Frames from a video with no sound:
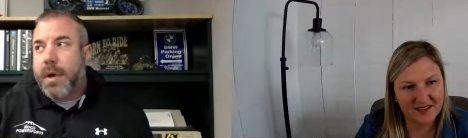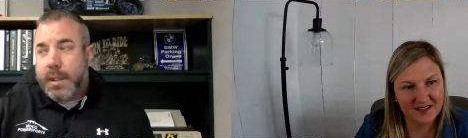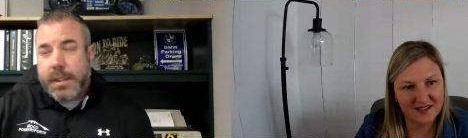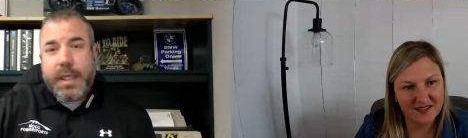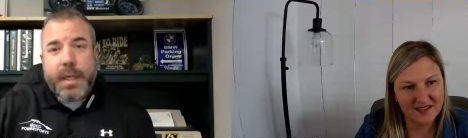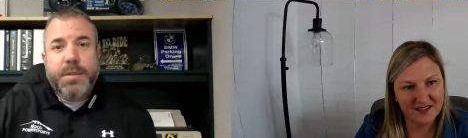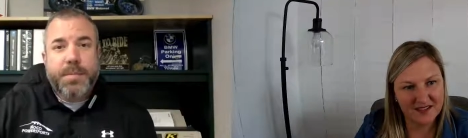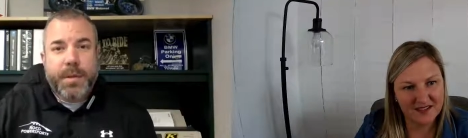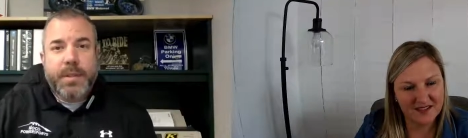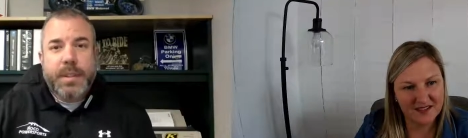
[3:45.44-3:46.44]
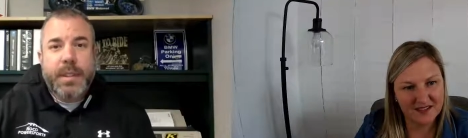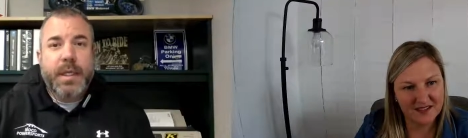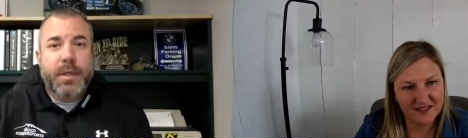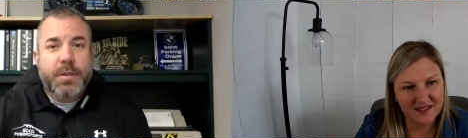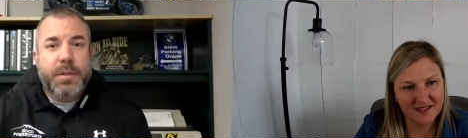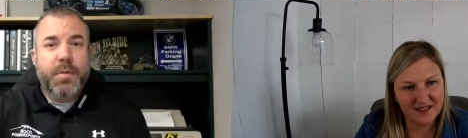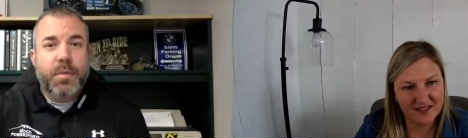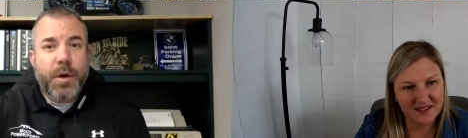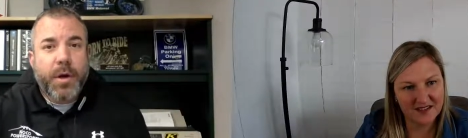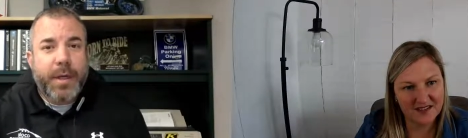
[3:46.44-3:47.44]
Speaker 1: a salesperson that used to
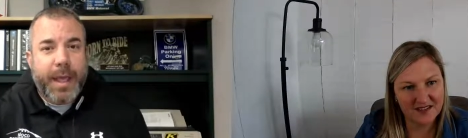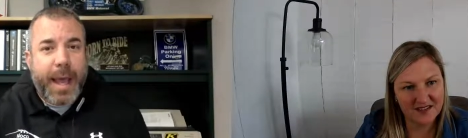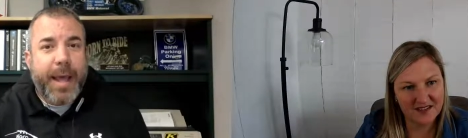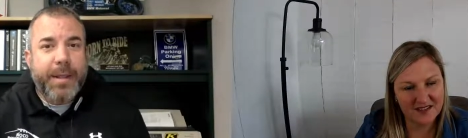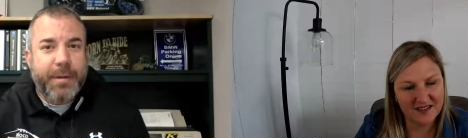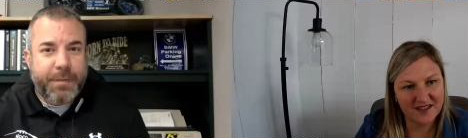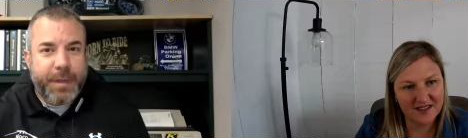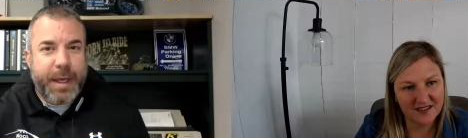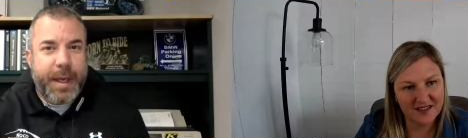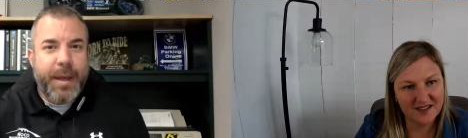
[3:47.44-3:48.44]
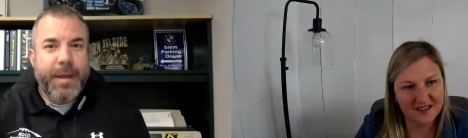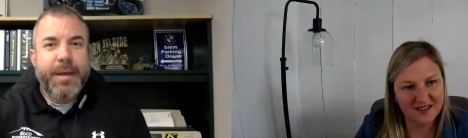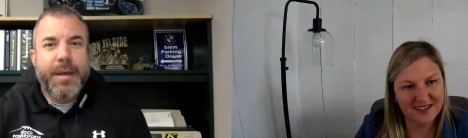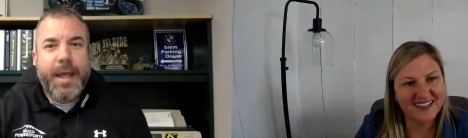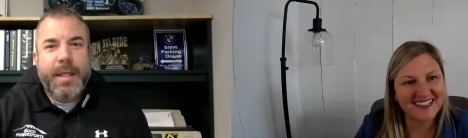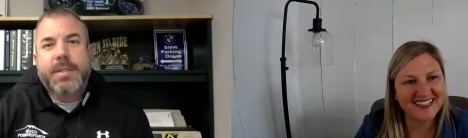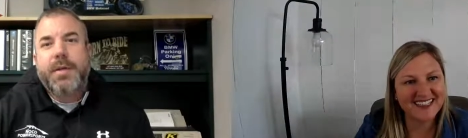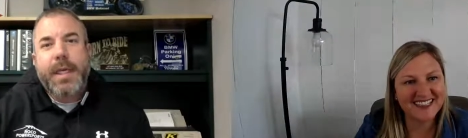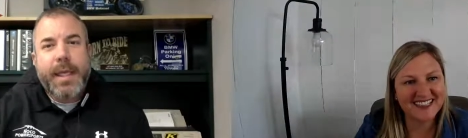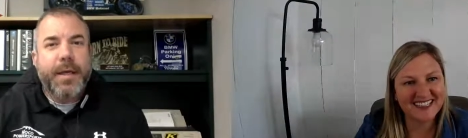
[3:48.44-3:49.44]
work at the va and so
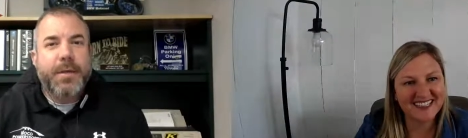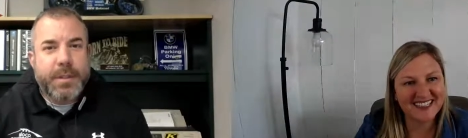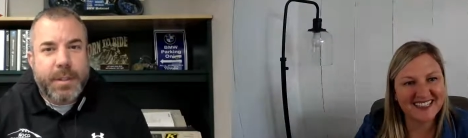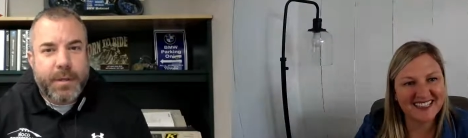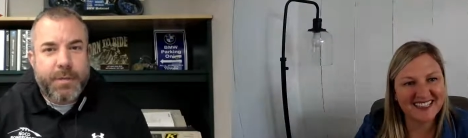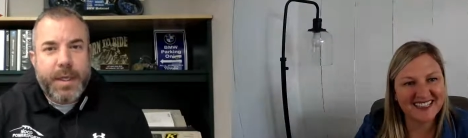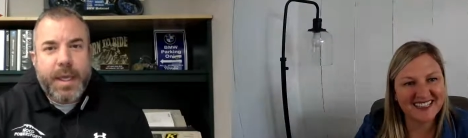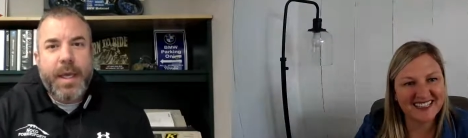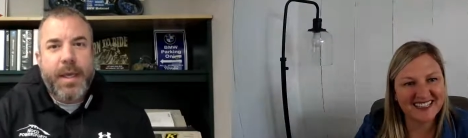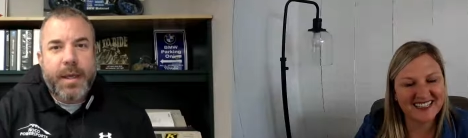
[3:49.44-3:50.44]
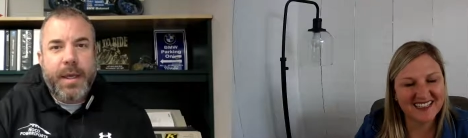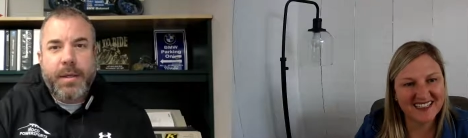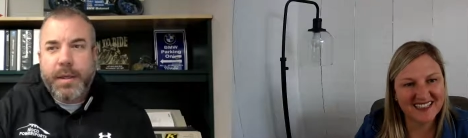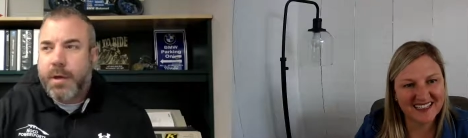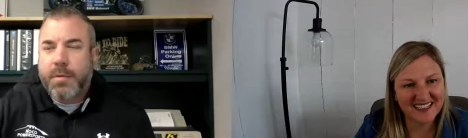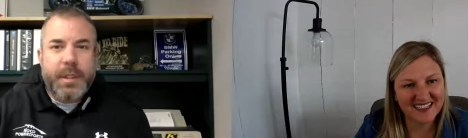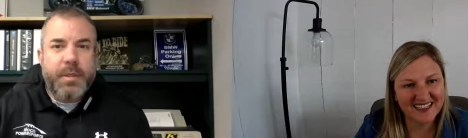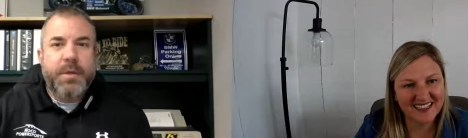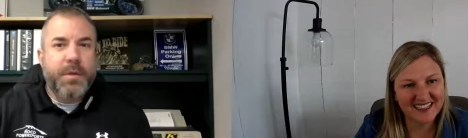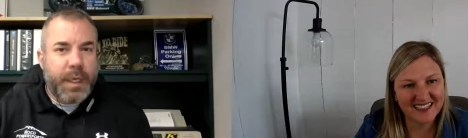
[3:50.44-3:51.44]
he goes to the VA, and you know we
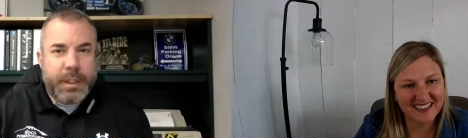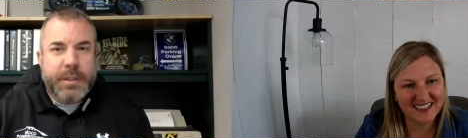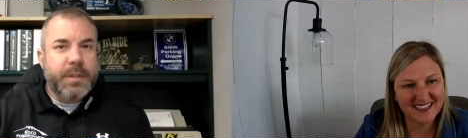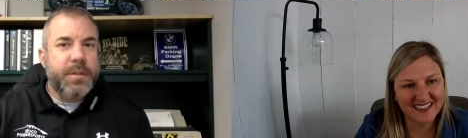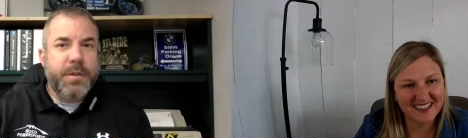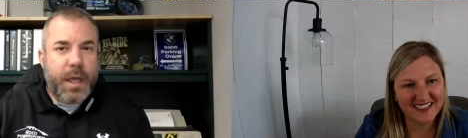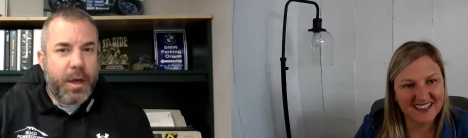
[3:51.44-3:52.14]
do donations or